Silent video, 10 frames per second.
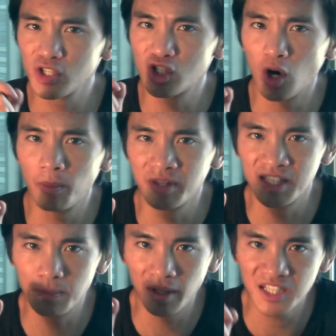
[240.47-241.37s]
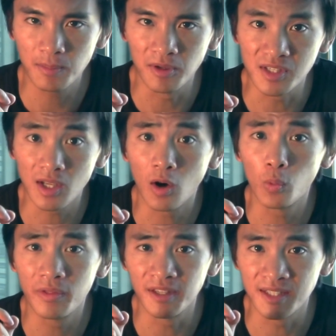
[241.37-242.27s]
job displacements are
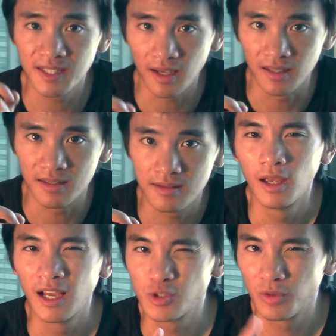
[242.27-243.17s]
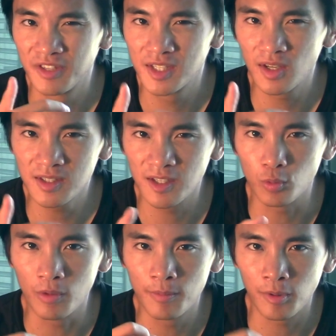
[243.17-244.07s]
within sight. As we've discussed
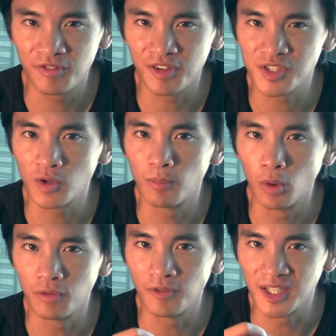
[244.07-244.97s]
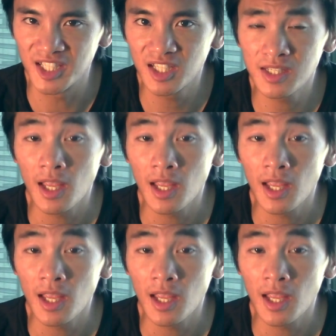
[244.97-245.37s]
it with Professor Boy-Faltings,